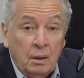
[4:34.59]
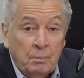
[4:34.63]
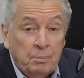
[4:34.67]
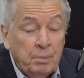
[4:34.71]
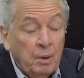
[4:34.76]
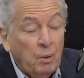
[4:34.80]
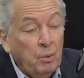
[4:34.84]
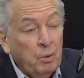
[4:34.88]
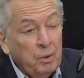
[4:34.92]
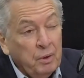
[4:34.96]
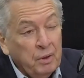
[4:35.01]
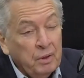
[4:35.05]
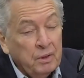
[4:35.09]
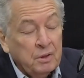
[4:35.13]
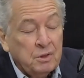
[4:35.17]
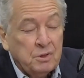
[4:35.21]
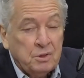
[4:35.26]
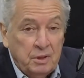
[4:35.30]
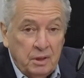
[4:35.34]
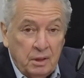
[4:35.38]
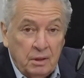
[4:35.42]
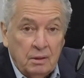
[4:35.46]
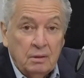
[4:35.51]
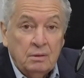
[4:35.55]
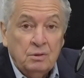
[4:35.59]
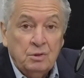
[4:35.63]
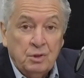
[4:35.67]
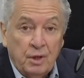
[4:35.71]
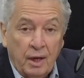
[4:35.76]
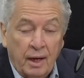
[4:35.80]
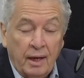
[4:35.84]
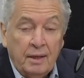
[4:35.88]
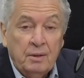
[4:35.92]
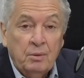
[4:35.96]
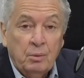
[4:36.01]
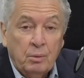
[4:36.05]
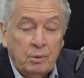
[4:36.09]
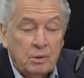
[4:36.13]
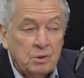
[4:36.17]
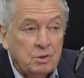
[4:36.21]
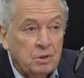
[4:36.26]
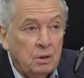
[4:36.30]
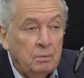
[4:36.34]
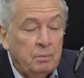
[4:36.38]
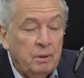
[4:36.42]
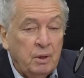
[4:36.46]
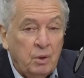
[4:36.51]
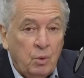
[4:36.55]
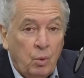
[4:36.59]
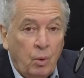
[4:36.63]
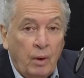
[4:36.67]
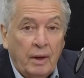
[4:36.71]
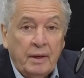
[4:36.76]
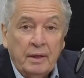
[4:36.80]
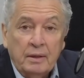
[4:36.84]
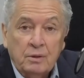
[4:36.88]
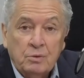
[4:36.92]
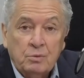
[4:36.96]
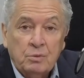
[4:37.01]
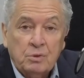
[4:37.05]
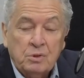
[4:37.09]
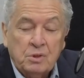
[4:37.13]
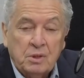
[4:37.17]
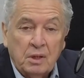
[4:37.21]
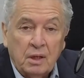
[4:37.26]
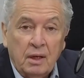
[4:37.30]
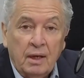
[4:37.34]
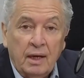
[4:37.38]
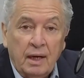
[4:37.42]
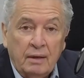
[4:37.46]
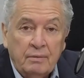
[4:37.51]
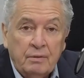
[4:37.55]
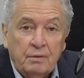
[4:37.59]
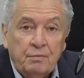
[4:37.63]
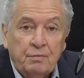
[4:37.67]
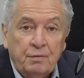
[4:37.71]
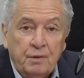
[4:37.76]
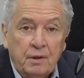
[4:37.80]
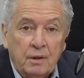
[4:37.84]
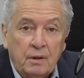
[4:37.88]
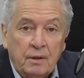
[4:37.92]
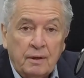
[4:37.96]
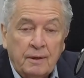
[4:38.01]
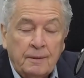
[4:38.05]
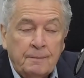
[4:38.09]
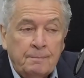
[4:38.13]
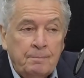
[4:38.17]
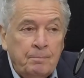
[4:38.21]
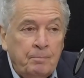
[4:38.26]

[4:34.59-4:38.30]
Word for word: But we're going to see it in January. It's going to be quite interesting, I have a feeling.